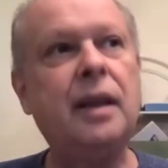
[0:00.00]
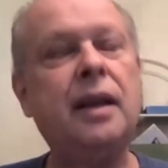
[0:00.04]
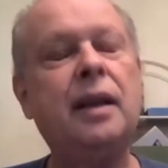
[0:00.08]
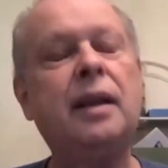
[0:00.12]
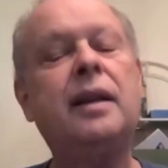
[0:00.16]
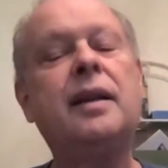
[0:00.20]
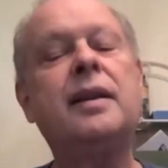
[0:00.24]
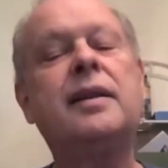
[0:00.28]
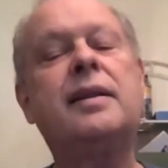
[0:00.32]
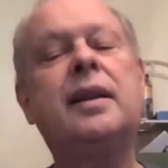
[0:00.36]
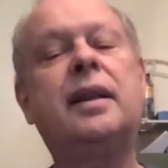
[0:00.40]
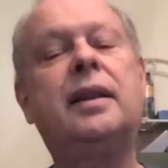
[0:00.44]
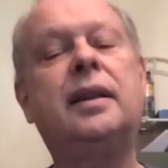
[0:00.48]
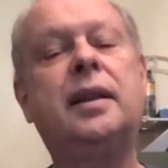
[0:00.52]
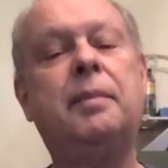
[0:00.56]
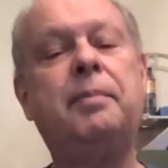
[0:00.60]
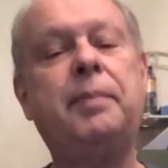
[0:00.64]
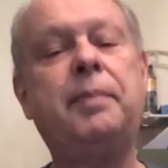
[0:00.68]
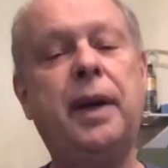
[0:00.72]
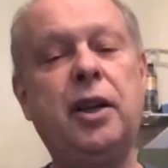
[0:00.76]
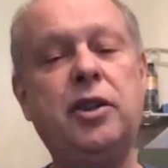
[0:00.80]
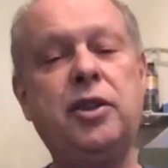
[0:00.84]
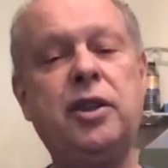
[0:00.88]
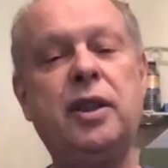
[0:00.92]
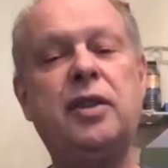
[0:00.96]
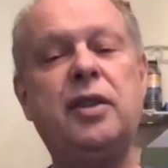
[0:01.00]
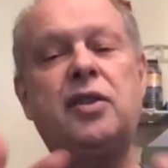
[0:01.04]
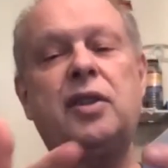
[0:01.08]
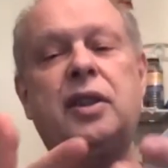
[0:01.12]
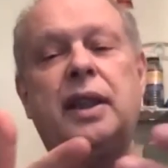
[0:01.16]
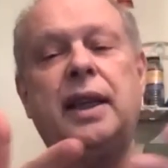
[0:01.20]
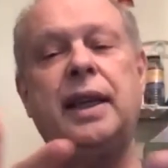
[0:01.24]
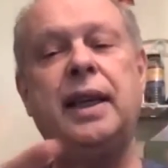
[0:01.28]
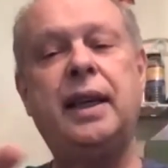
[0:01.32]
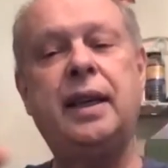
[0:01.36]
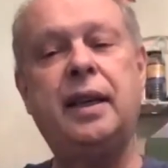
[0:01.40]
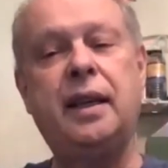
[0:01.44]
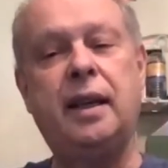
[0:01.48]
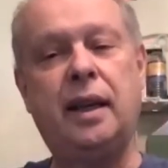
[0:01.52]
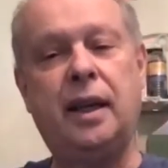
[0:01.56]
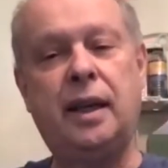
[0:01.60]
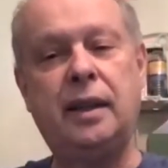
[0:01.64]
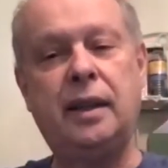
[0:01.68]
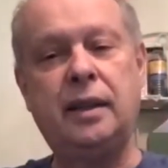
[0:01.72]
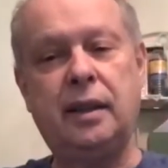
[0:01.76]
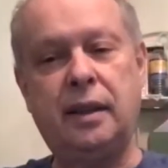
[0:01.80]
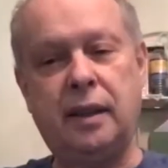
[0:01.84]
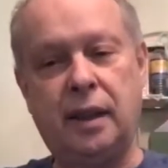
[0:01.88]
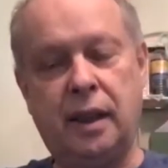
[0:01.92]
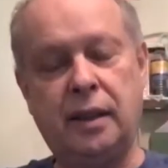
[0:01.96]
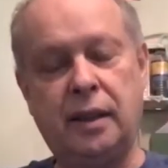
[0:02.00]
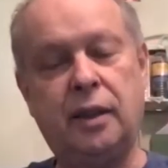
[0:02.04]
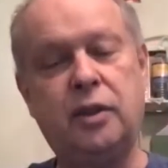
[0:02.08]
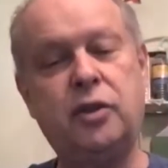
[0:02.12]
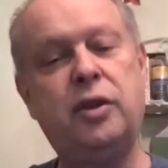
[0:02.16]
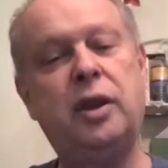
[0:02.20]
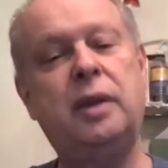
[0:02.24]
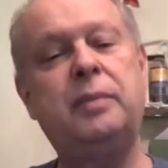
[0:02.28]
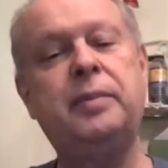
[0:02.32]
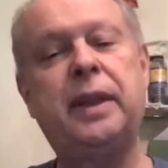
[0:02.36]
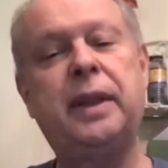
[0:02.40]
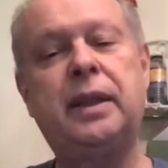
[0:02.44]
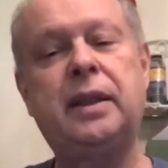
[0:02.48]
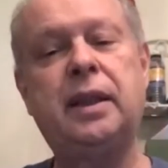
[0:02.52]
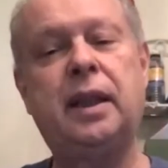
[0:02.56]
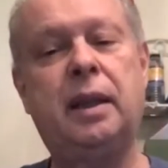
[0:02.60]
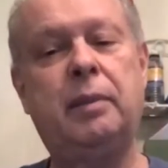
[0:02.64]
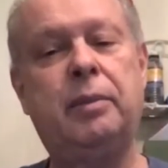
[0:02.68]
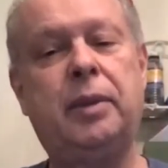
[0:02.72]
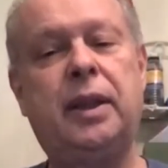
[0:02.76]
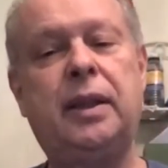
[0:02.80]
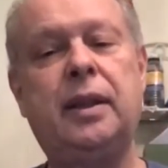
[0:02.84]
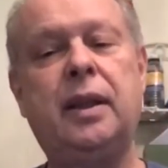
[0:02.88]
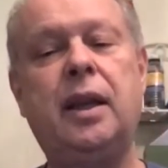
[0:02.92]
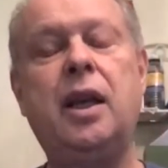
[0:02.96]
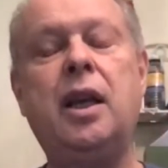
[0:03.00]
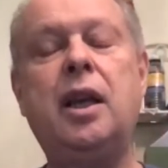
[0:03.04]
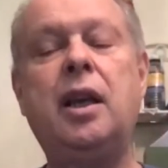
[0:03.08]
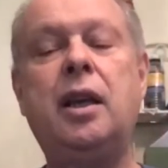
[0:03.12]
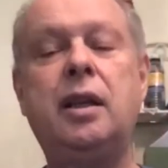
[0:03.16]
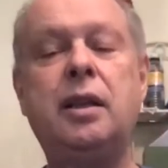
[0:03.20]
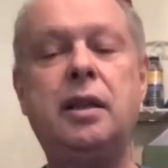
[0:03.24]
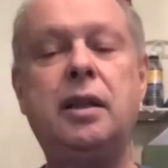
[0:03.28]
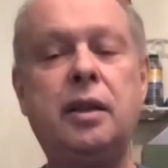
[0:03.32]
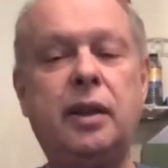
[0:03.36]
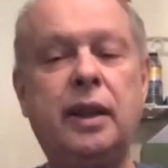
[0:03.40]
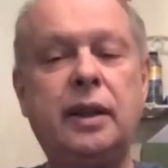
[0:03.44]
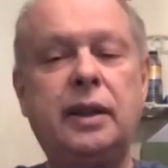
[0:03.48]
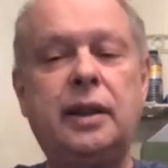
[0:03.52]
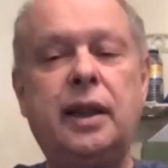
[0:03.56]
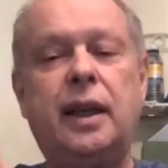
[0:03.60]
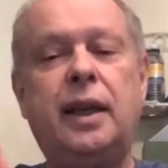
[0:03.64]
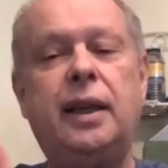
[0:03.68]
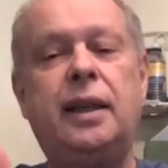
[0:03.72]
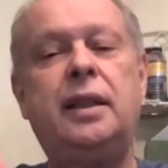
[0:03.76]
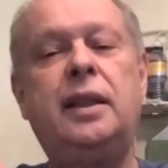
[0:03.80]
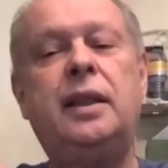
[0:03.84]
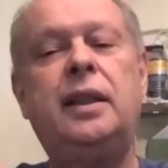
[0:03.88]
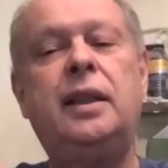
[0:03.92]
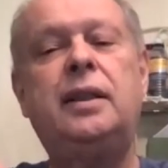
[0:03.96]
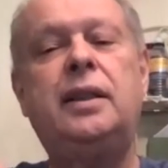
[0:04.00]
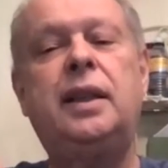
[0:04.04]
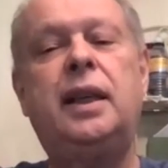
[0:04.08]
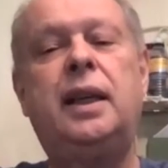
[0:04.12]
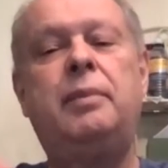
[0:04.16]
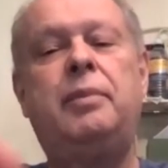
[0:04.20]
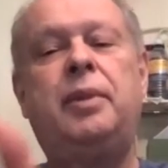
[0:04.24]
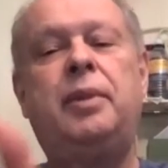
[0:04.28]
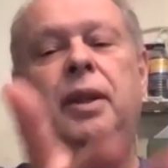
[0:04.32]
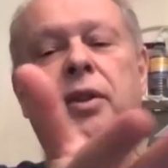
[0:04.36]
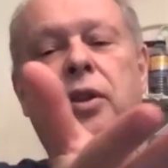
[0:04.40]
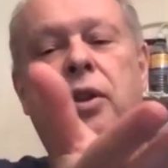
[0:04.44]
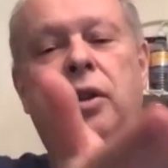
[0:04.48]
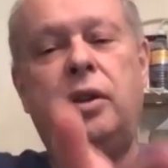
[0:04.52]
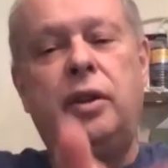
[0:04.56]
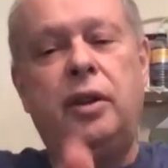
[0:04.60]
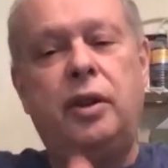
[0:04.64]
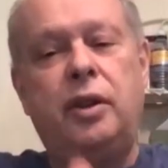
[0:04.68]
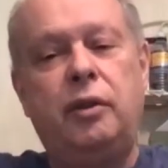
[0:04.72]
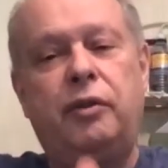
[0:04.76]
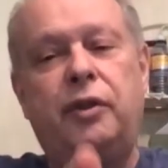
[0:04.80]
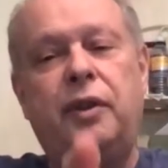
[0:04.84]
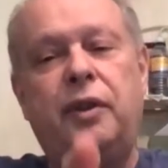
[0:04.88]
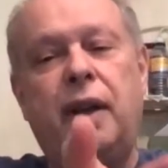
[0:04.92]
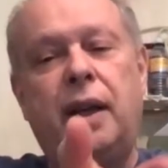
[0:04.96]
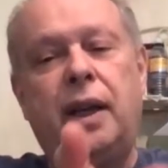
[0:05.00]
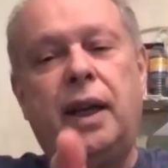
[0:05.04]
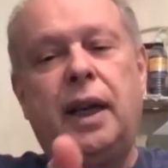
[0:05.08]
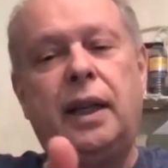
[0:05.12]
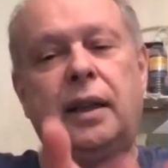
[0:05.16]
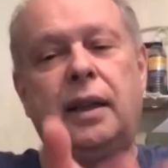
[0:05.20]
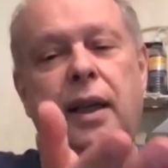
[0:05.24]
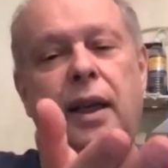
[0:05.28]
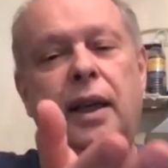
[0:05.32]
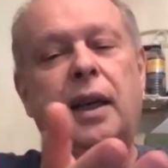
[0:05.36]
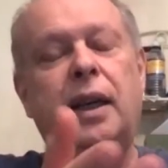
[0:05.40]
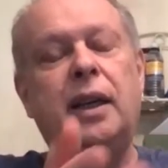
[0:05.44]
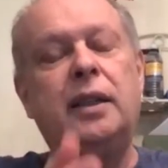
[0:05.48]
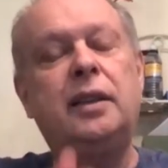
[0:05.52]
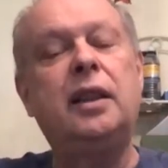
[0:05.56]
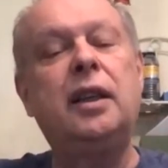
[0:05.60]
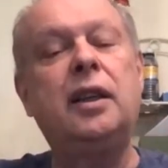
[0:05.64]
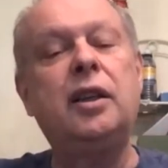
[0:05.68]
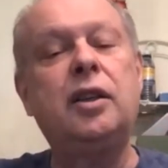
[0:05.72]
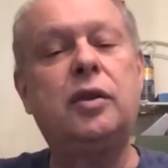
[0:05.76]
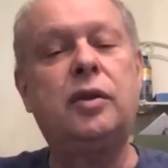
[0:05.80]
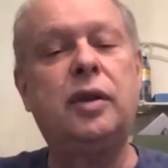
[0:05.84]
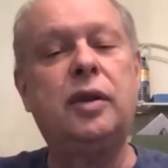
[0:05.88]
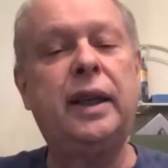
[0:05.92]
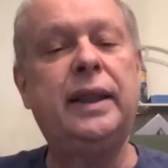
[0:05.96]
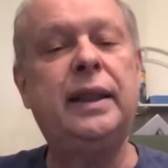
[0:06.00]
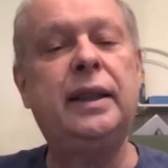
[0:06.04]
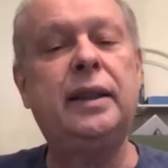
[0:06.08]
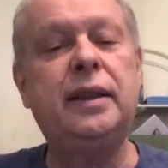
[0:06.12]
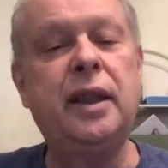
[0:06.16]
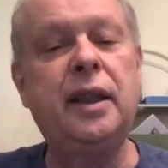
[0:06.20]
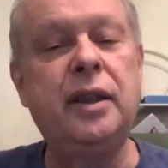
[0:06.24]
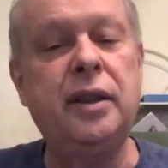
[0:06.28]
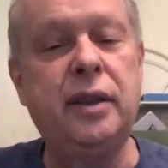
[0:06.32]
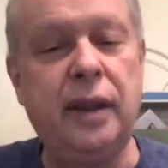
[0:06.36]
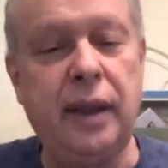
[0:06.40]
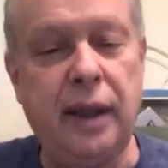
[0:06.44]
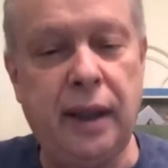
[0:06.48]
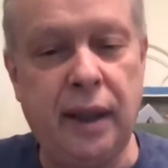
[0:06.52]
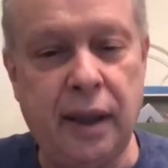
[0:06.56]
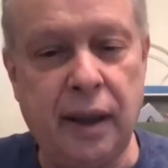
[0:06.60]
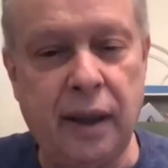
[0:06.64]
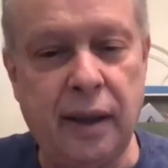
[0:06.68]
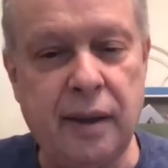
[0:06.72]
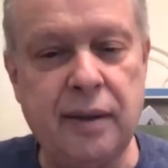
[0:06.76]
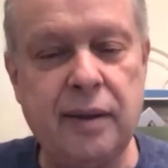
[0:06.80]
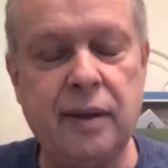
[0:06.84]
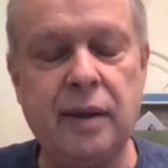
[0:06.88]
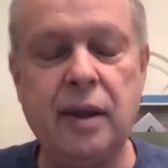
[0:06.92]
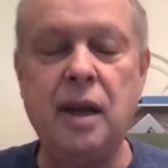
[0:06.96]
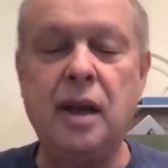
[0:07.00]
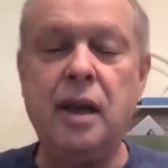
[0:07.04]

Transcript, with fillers: He said, "The patient is laying on the, on the treatment table. You're at the head of the table. You're, you've got the head cradled in your hands.